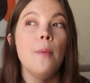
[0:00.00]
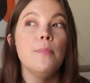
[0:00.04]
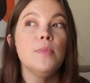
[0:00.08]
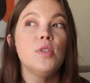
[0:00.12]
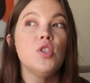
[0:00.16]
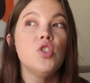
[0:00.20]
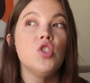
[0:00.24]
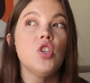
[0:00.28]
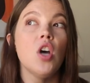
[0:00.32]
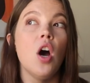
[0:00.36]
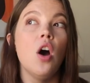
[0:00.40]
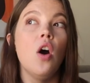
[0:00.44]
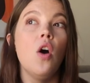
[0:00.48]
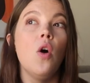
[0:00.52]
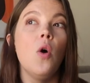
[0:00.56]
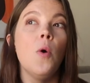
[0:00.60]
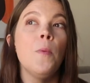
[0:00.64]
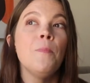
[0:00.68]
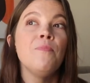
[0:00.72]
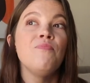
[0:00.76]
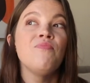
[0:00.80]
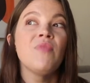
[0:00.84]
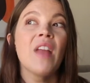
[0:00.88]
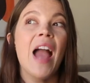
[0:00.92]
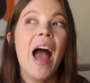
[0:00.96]

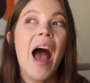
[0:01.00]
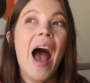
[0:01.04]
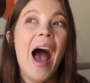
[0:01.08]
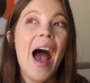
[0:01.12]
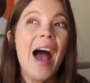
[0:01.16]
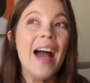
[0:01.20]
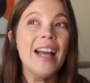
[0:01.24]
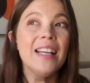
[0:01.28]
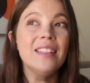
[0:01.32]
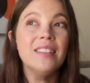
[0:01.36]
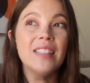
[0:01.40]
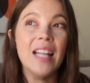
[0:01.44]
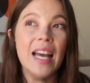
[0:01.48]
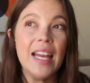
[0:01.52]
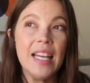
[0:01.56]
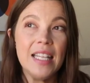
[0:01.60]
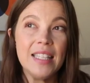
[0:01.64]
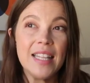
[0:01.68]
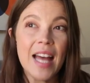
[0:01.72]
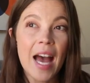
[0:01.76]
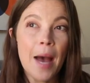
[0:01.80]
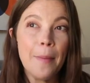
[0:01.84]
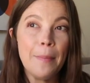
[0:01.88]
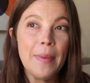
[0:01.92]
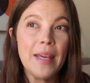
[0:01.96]
So I like
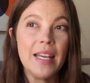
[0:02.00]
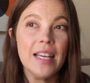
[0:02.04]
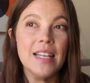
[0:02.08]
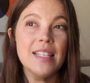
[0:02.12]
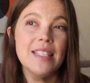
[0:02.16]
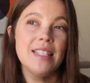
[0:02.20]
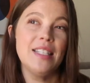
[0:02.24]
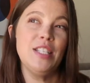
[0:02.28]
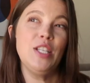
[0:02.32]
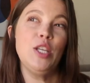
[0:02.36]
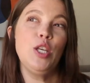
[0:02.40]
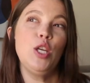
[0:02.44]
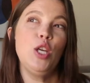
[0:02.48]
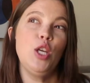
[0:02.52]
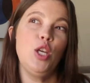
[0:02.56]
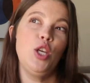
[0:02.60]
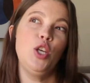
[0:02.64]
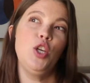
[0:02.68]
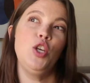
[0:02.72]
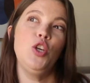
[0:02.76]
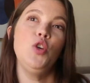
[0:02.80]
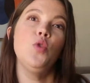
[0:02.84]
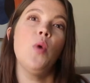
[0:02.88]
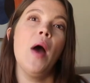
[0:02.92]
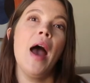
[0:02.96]
that because
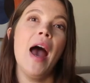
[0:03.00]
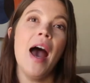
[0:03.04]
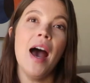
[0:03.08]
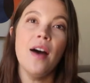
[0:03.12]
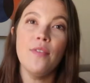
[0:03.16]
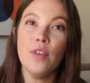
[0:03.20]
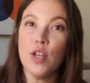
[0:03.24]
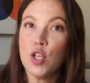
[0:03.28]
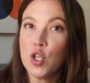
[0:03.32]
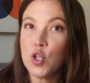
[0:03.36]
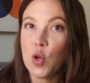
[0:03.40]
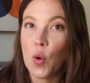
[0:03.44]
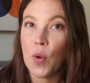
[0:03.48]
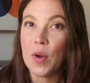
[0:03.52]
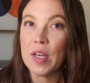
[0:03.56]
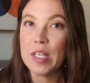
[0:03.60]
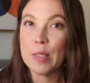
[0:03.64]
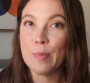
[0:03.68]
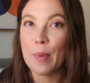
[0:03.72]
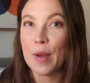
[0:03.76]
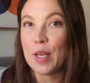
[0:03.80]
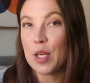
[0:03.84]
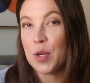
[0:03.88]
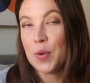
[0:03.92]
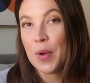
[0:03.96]
you have a choice,
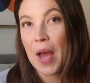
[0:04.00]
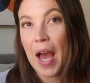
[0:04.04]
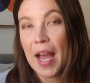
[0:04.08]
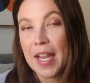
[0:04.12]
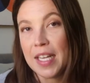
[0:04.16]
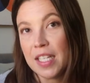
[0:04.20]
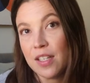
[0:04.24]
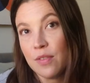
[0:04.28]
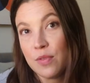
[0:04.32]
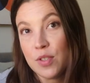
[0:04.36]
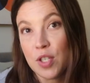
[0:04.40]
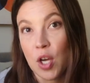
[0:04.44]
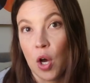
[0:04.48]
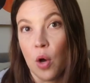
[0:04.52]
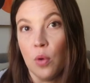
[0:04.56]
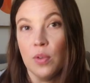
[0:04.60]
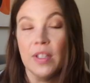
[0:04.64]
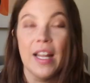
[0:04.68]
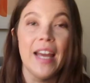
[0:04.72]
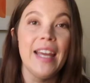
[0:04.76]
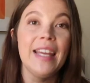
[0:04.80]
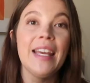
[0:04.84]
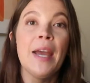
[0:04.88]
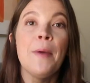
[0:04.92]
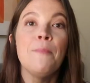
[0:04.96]
but you kind of don't.
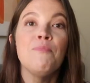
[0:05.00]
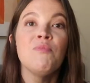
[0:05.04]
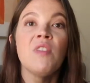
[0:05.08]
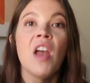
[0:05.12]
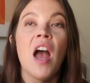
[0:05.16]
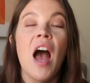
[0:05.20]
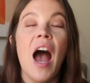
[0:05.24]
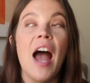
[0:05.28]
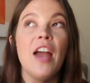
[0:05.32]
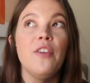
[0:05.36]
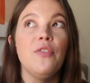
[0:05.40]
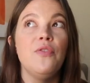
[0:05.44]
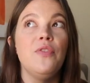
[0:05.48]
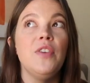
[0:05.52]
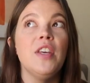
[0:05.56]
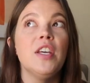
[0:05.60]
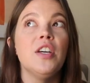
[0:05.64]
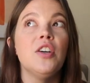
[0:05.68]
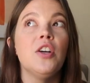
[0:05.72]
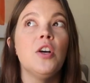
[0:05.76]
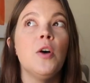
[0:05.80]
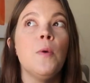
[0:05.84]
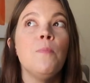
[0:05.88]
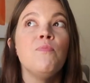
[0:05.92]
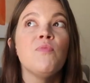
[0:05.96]
Like, I
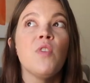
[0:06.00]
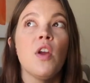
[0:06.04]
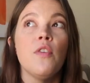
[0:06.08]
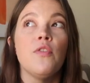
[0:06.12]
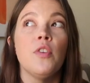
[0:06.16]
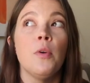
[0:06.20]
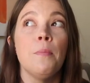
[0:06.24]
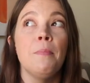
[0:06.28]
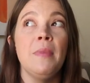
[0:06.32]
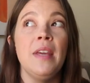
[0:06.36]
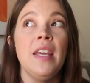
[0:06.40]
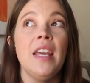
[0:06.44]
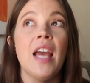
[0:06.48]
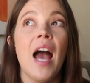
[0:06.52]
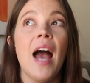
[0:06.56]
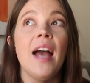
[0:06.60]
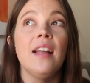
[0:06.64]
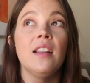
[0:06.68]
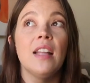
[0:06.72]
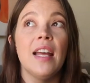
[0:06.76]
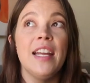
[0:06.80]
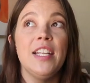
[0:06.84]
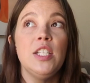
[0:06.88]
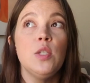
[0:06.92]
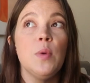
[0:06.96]
feel, for me, I
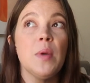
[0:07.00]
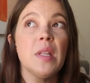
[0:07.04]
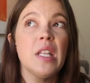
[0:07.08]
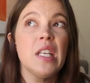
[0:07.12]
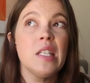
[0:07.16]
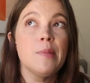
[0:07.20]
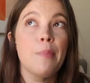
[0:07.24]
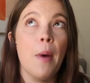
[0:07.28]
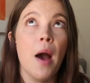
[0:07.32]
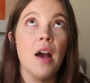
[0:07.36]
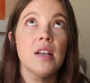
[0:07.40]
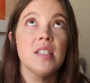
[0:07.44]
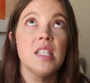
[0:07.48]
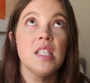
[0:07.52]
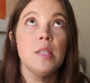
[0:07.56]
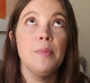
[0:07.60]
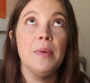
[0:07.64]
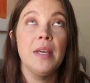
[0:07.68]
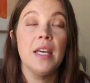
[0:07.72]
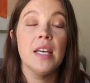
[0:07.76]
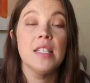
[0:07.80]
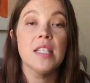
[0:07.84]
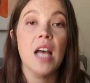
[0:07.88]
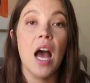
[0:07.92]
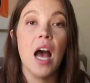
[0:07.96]
like doing these boxes
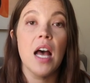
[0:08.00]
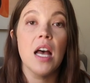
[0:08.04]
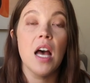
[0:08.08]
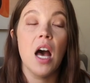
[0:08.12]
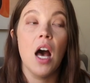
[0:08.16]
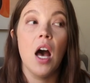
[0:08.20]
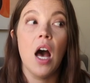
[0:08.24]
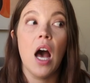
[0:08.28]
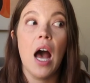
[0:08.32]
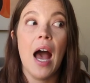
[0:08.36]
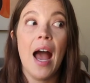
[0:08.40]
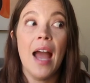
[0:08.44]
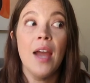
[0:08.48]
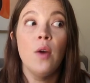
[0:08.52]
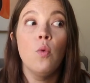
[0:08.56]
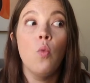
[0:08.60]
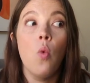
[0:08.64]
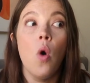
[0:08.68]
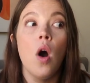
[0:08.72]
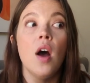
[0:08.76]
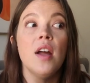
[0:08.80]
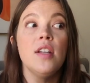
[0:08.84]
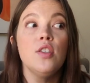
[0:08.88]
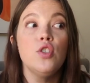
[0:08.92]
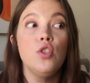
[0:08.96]
because I
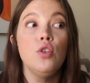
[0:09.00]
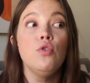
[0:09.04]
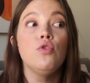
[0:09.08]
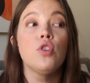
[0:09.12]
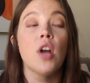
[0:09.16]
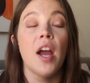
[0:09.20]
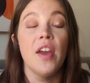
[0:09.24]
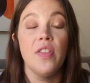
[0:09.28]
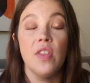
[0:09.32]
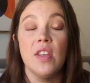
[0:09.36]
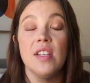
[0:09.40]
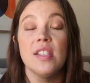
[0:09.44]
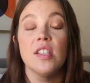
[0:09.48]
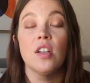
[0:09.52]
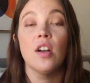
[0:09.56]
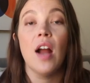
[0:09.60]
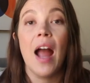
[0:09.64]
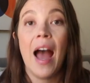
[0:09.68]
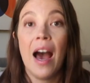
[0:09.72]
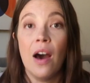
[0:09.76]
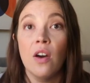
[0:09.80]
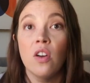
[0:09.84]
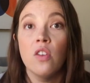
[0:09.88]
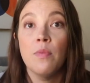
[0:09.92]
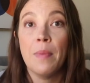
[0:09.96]
want to try things that are
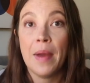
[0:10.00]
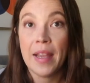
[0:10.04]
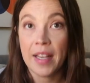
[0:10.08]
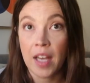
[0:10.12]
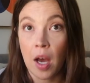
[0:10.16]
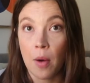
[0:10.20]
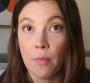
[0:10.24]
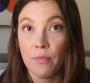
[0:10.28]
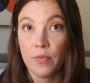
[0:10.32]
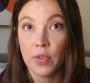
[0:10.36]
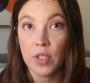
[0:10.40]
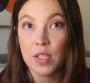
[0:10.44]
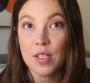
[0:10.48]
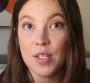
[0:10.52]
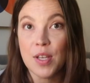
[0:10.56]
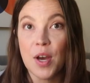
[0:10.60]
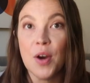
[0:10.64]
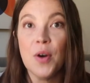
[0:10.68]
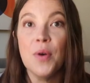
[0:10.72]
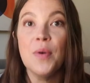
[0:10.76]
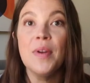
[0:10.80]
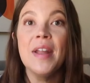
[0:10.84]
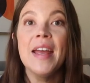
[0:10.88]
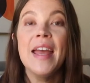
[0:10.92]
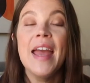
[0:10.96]
out of my comfort
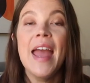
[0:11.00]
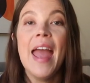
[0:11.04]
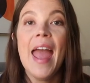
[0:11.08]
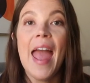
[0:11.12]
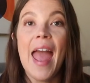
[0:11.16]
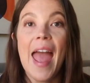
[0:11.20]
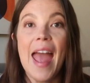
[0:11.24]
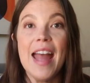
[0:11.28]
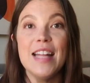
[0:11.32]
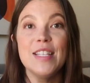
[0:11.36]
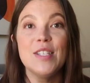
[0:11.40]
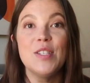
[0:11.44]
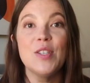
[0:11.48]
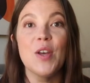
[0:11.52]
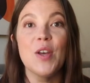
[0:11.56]
zone. And